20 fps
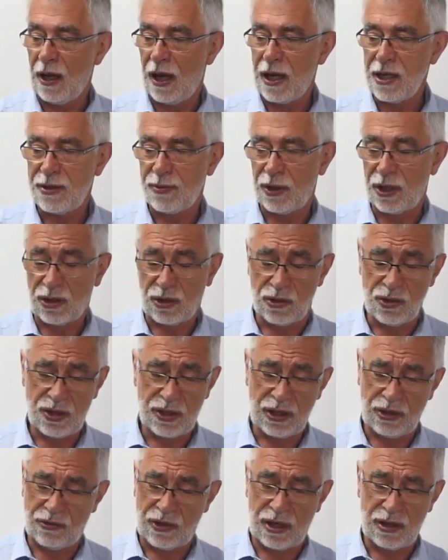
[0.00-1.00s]
As with
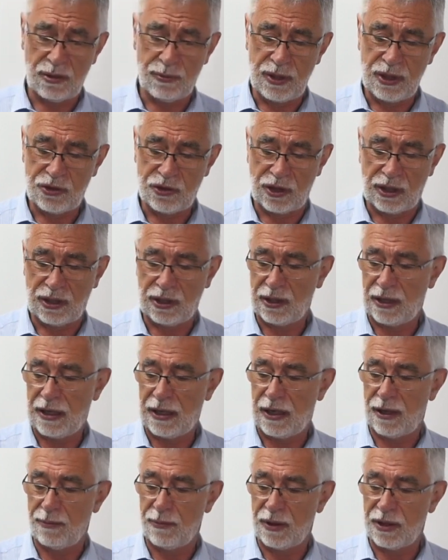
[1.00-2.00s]
acoustic rhinometry,
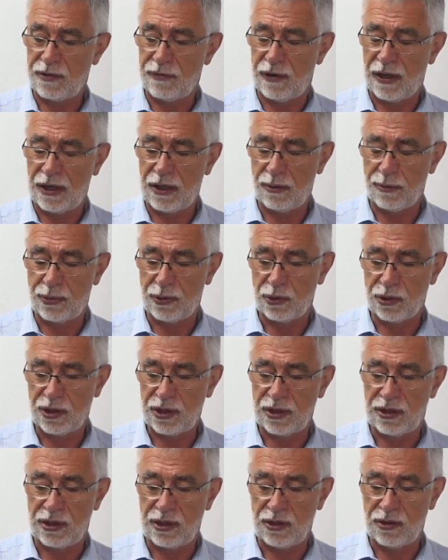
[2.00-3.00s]
it's very
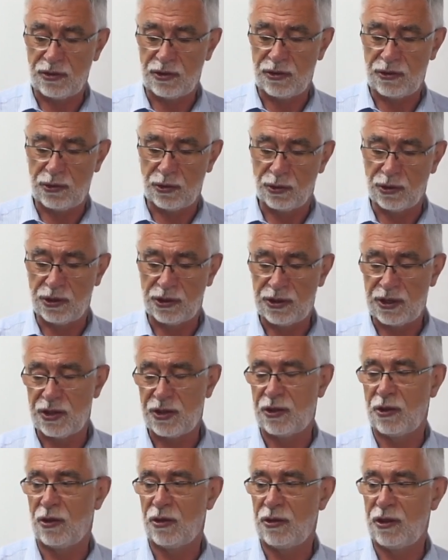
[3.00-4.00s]
important that you don't
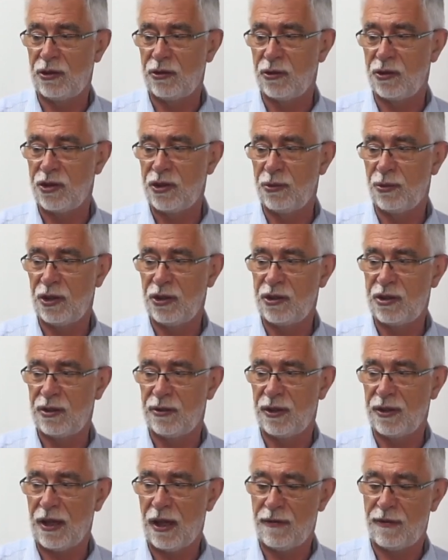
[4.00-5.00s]
distort the nose. You want
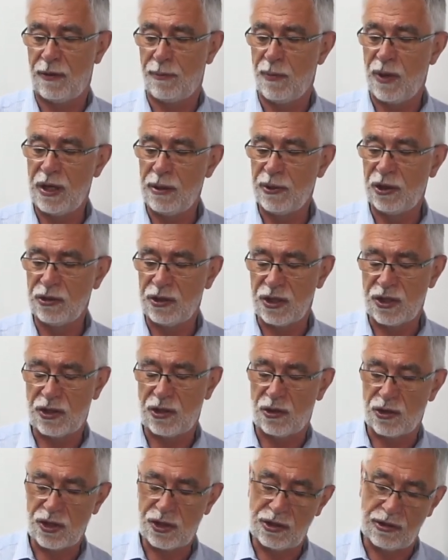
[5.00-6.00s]
to have a minimal
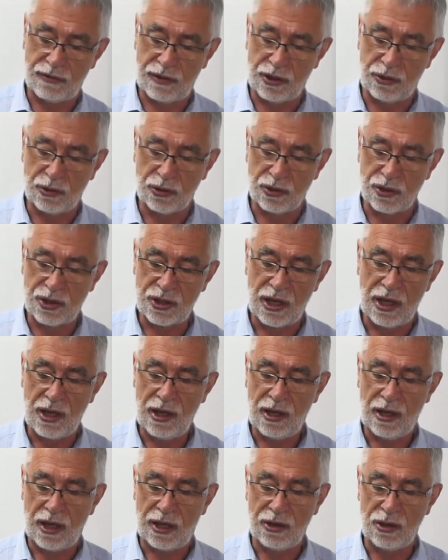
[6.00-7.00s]
distortion of the nose,
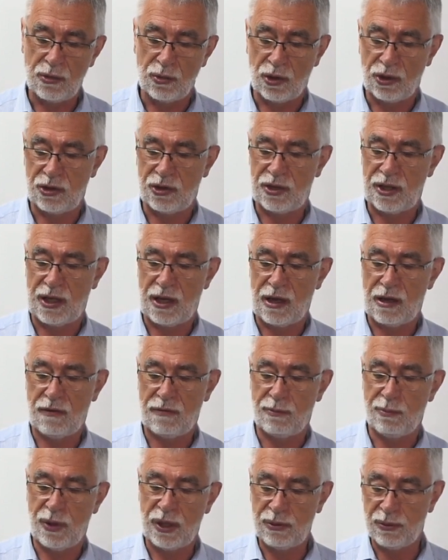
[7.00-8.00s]
and you want to
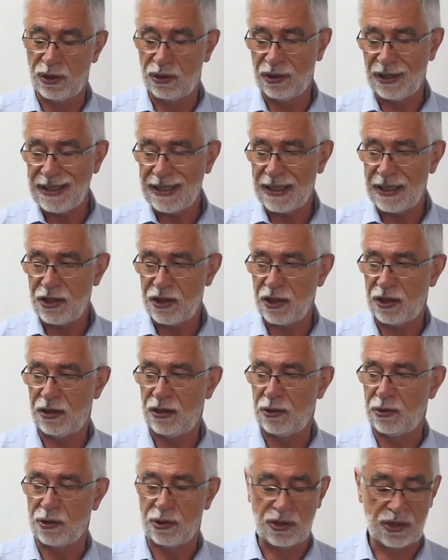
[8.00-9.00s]
have minimal leakage
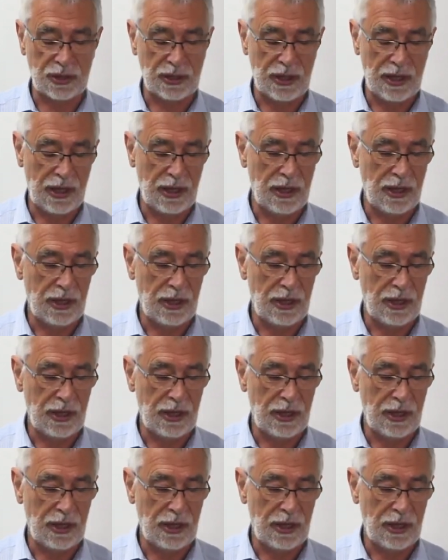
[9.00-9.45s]
at the nose.